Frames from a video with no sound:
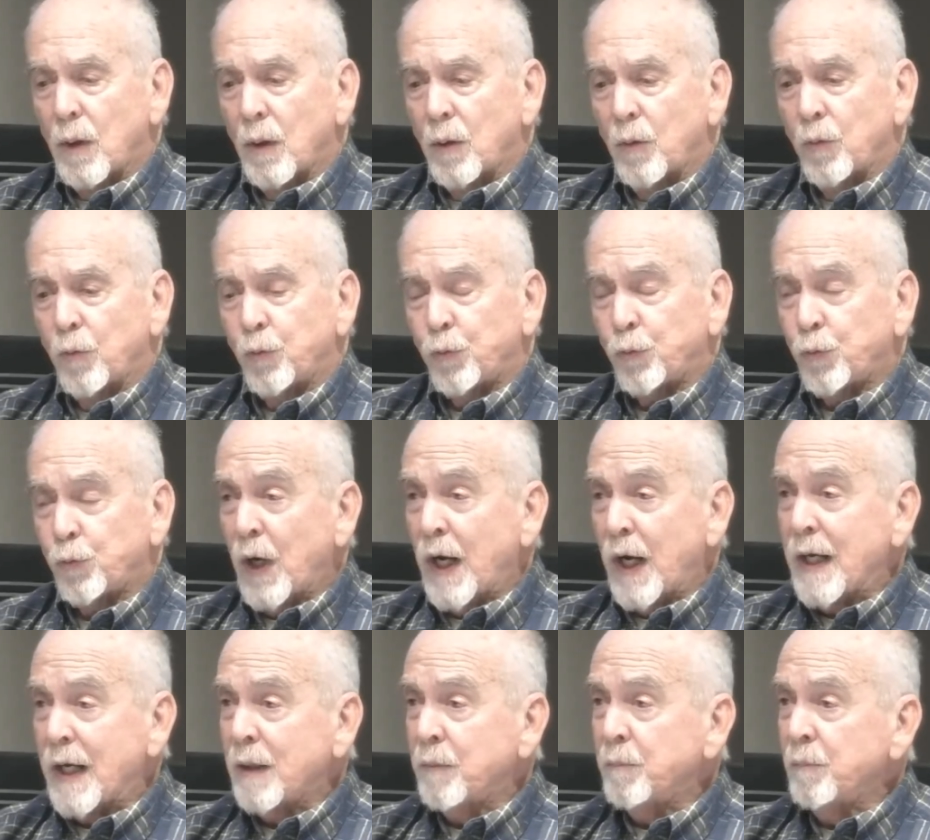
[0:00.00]

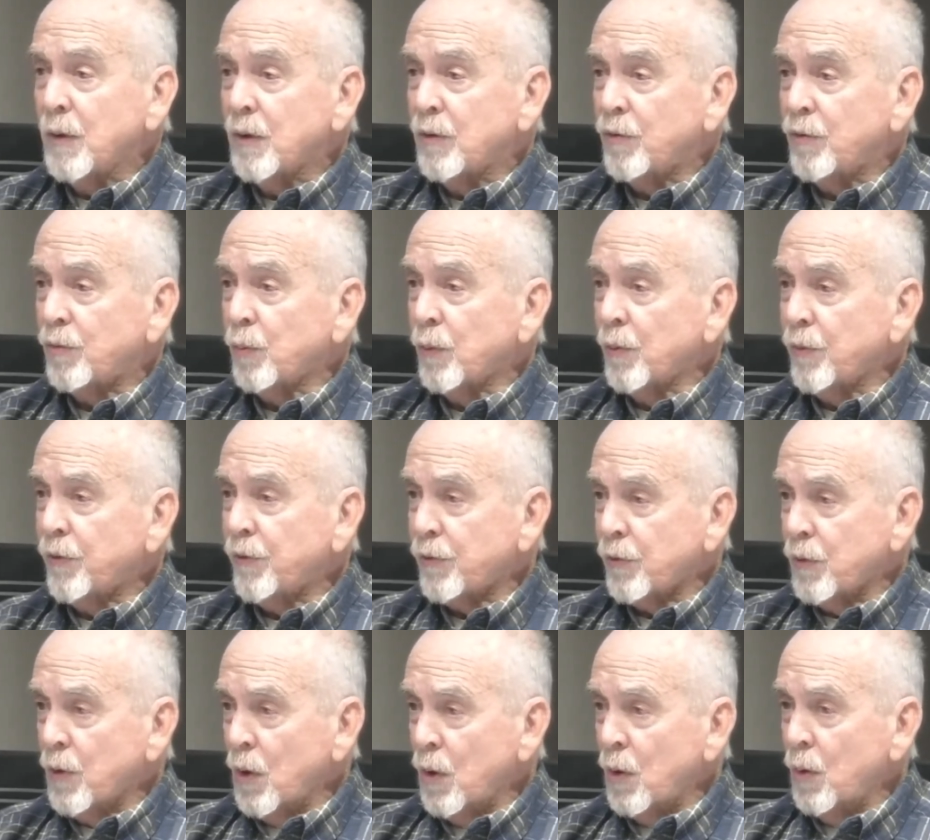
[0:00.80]
fragments were
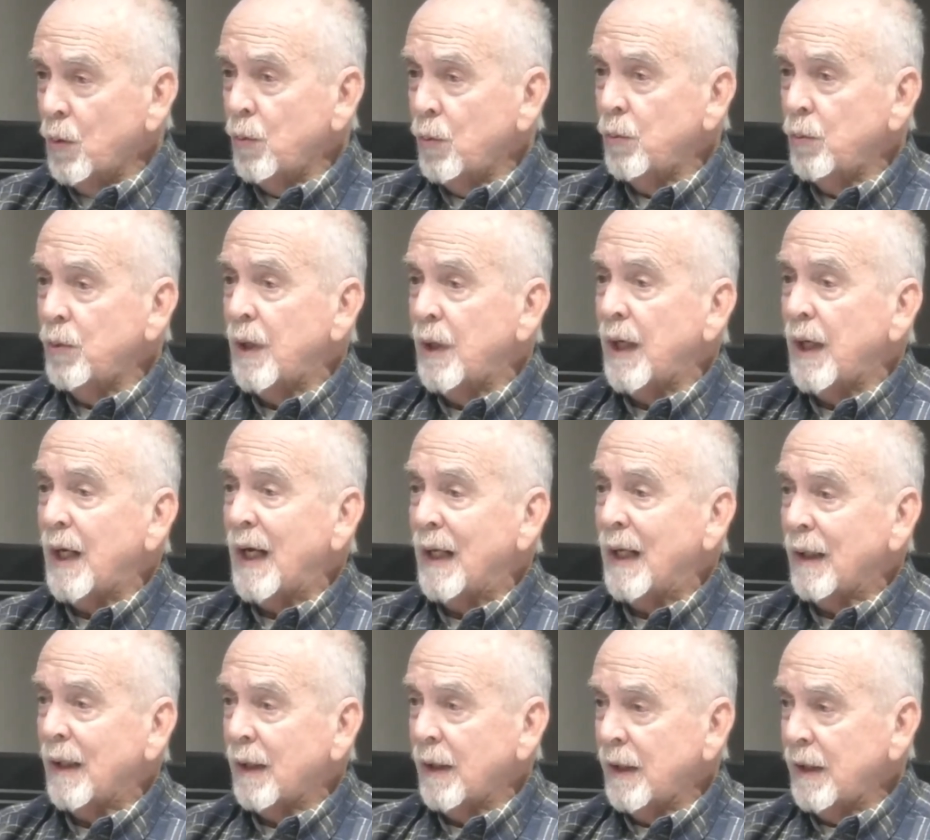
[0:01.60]
thrown
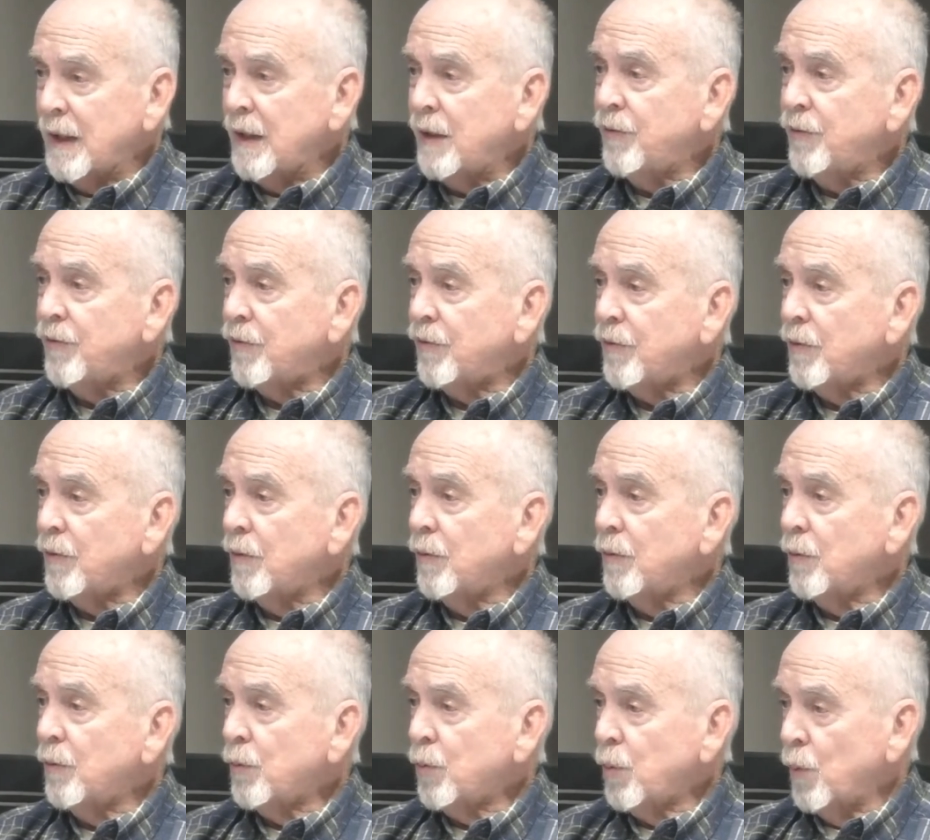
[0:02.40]
at least
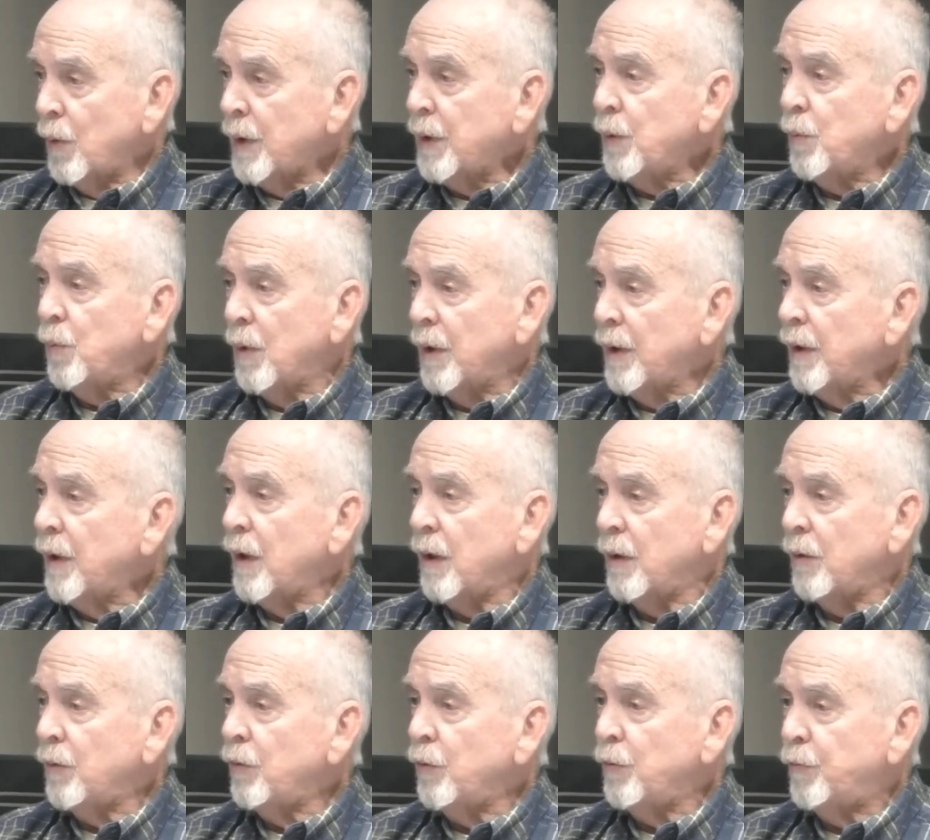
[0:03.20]

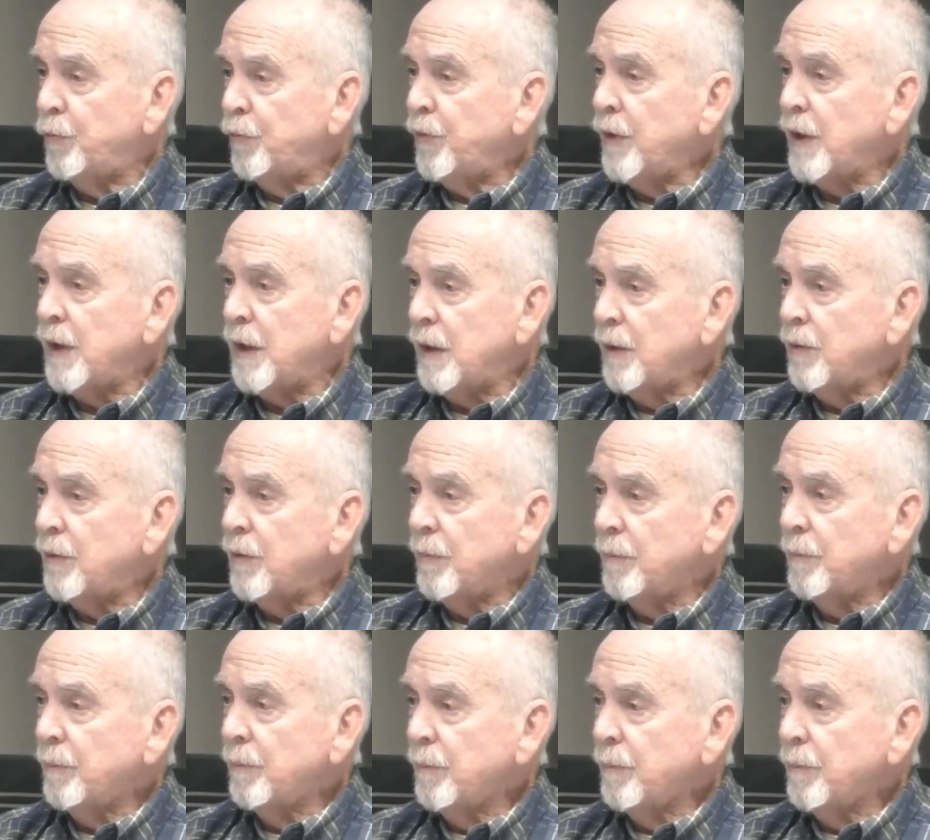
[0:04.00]
2,100 feet.